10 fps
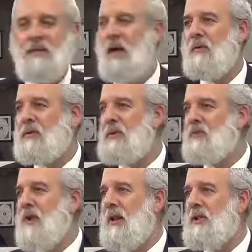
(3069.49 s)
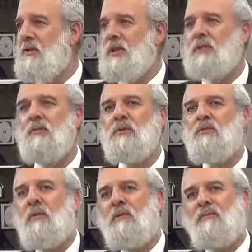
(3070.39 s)
That was his strategy, because it was
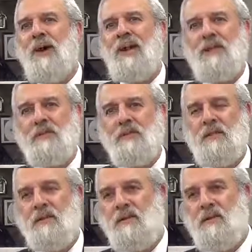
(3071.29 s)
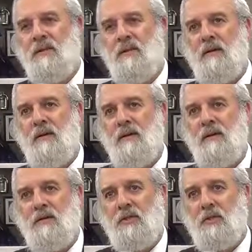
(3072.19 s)
full of mines.
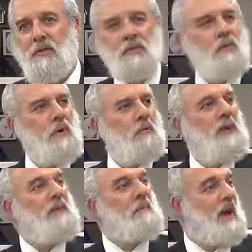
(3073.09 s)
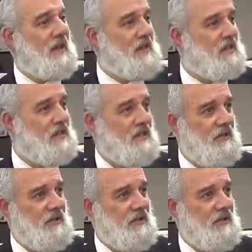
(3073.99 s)
The Germans put a million mines.